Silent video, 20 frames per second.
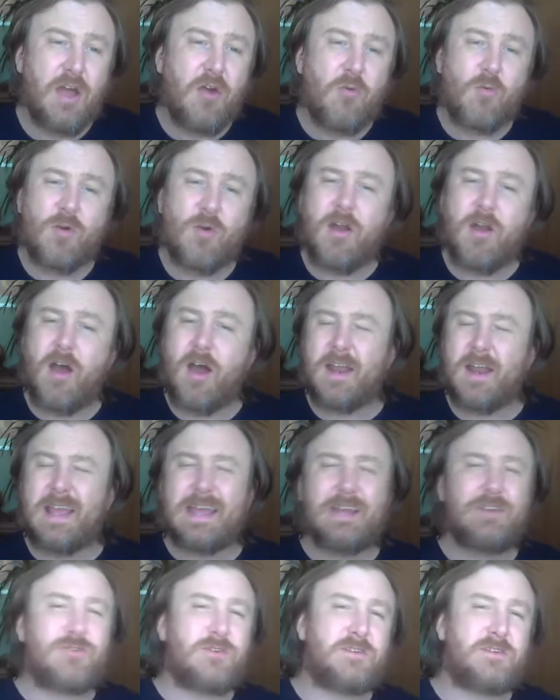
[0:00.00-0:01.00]
we're not
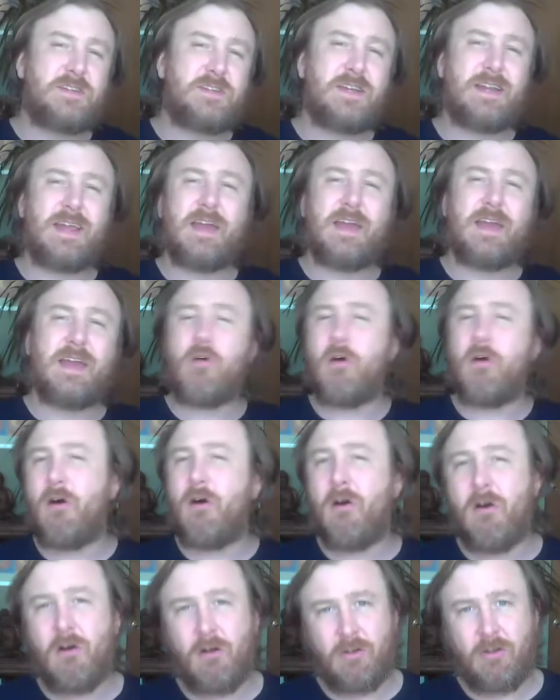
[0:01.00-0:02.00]
interested at
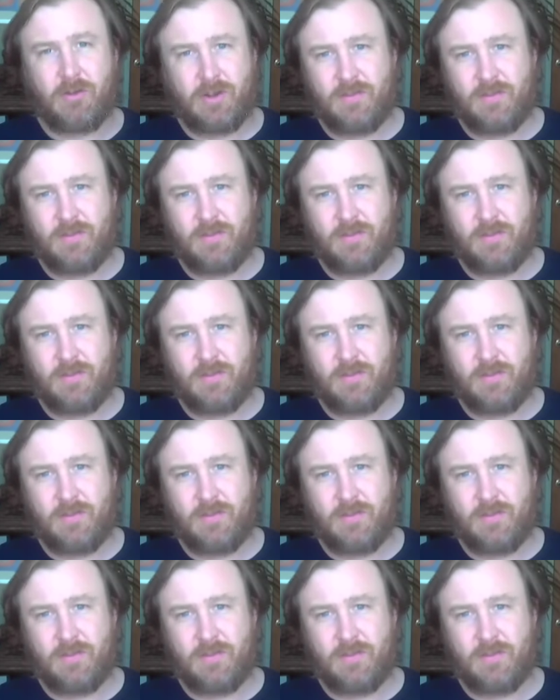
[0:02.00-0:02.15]
all